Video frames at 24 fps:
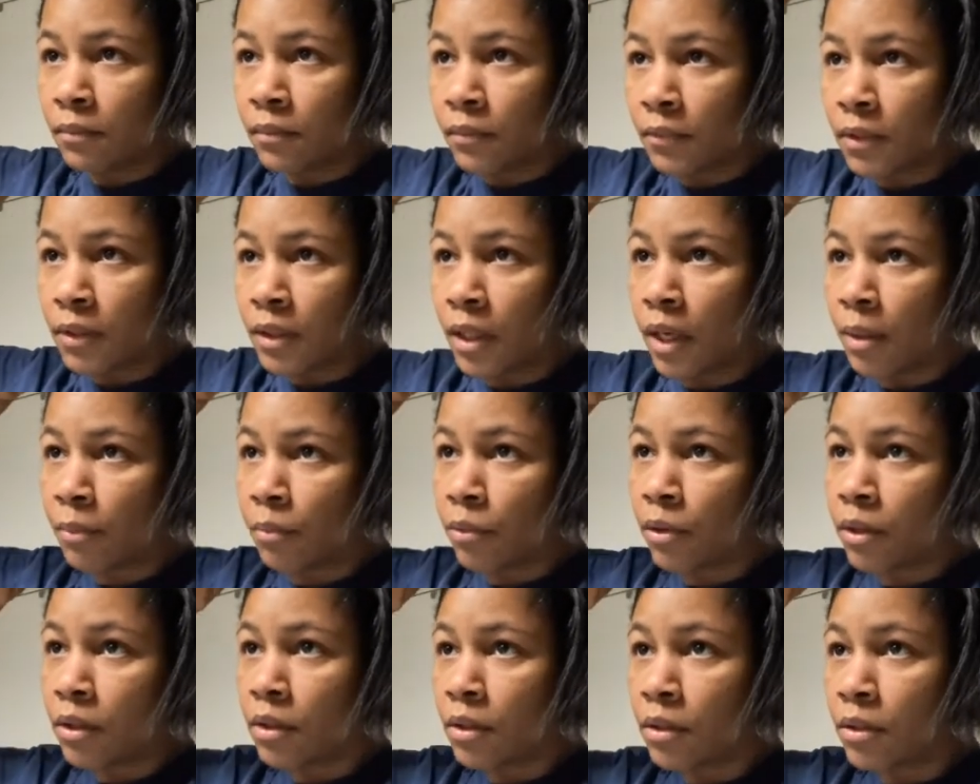Stop
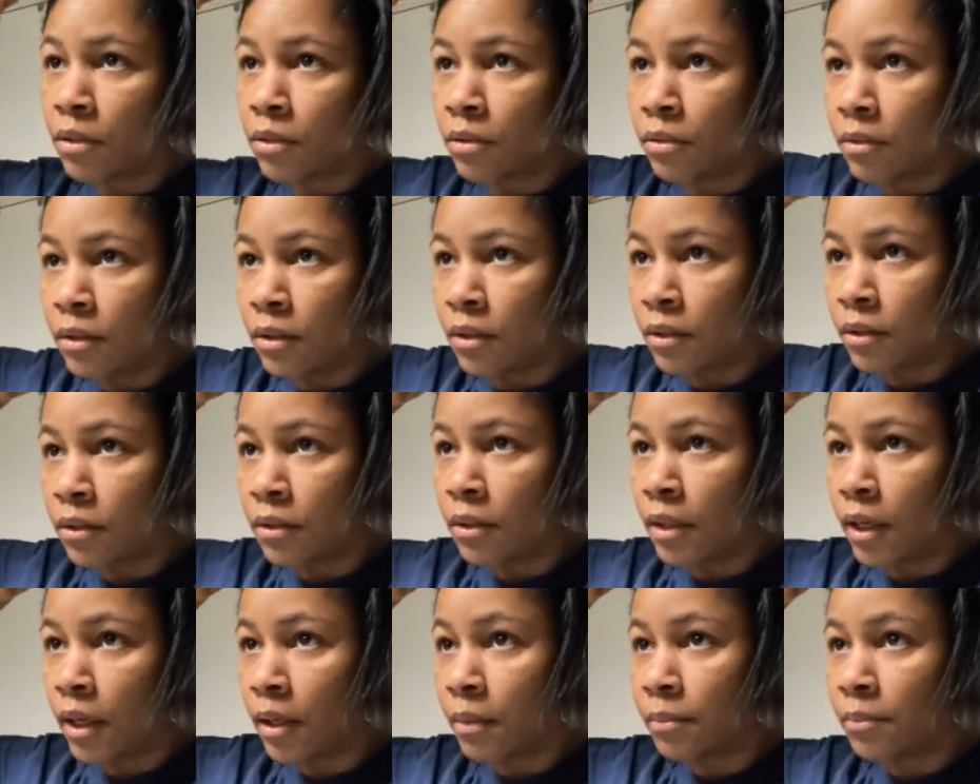wanting to do it,
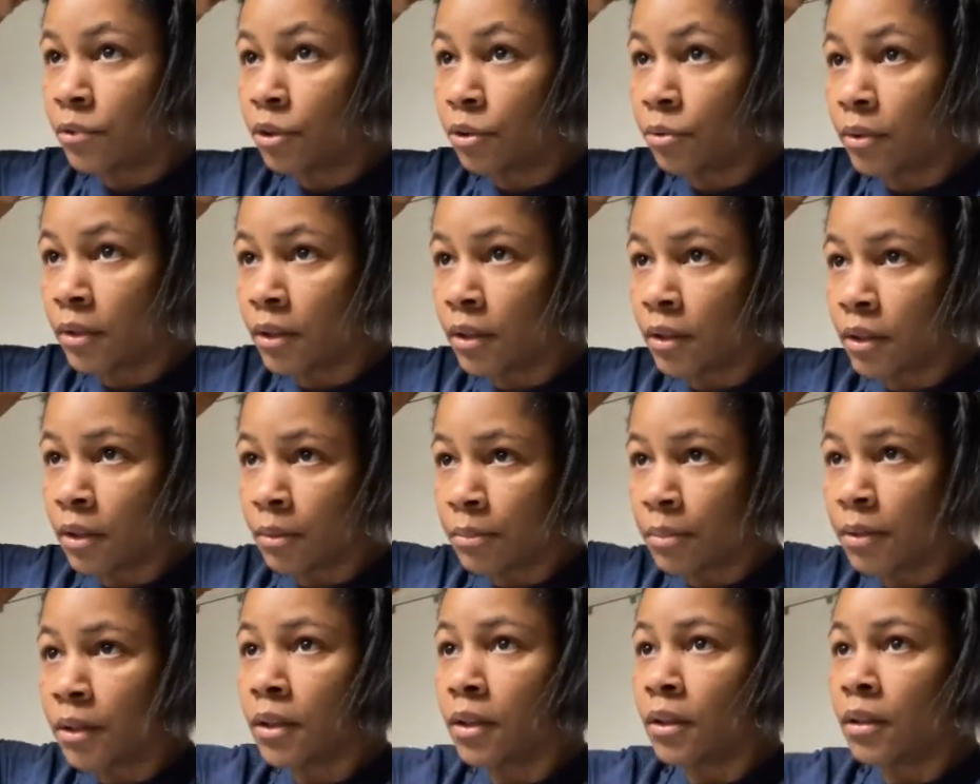stop doing it
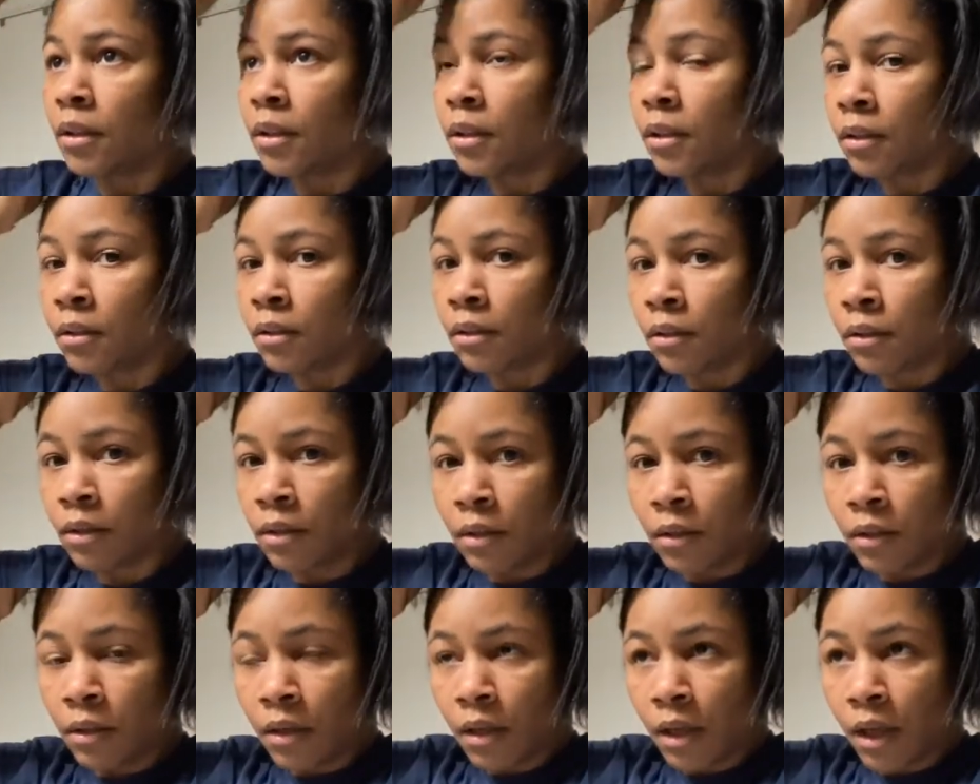completely.
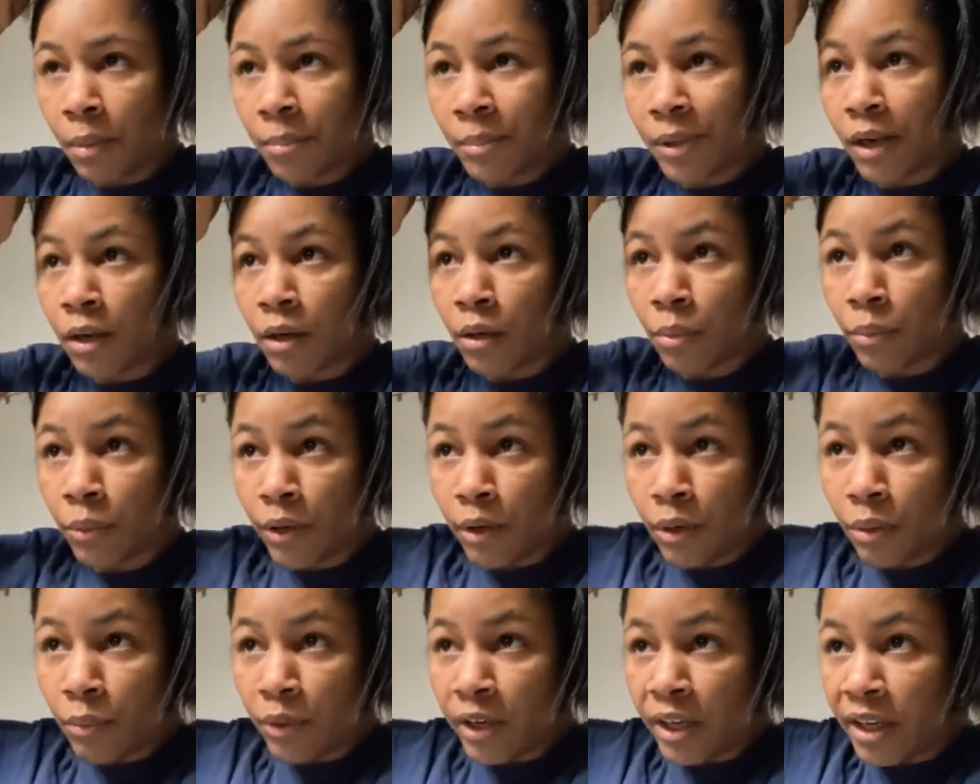I'm not gonna wear
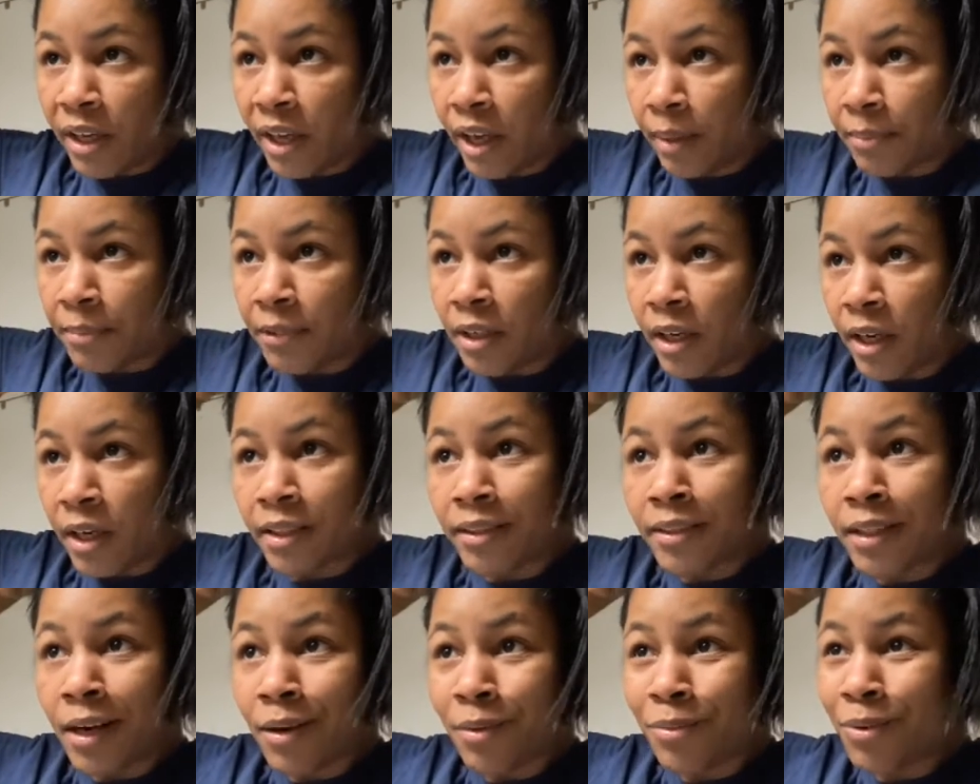a wig cap today because I
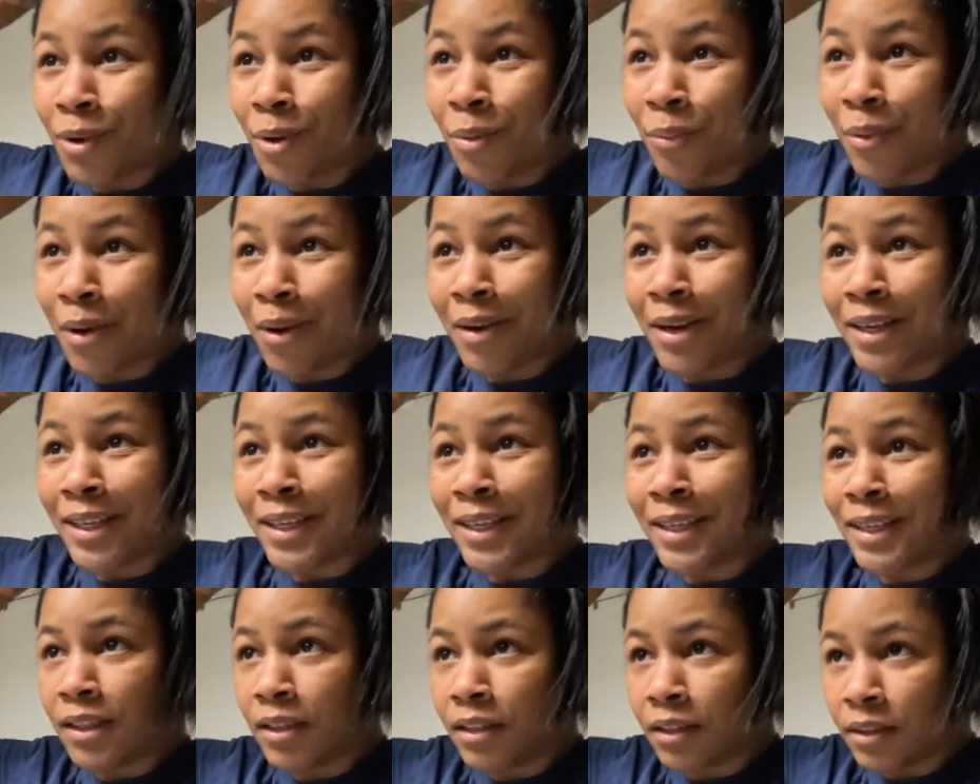don't know where it
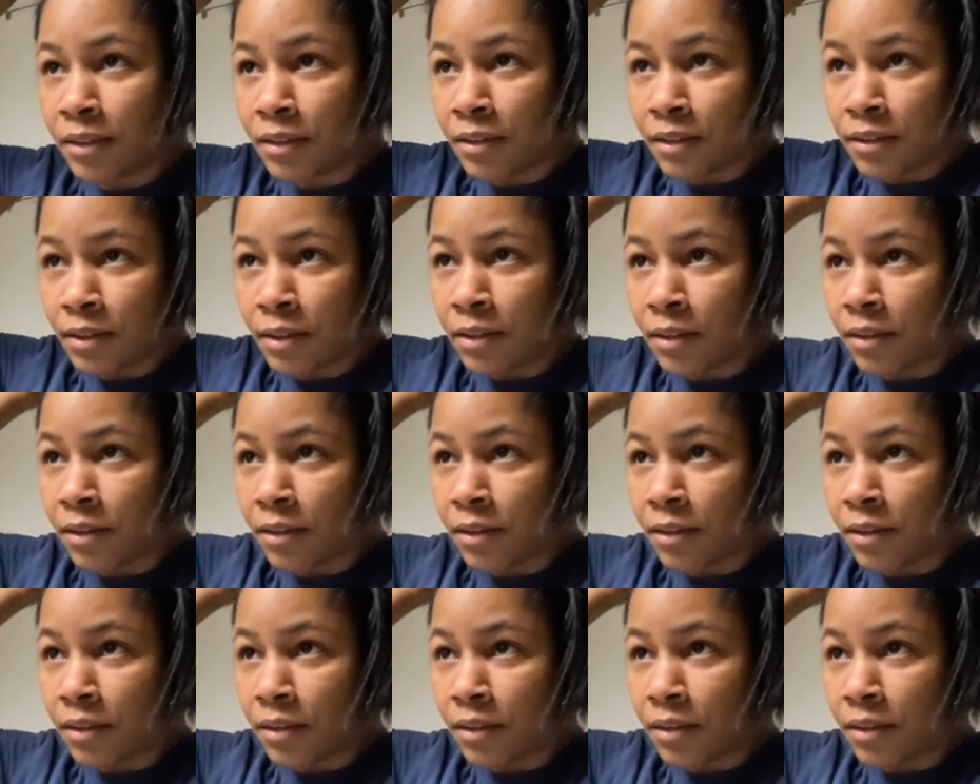is.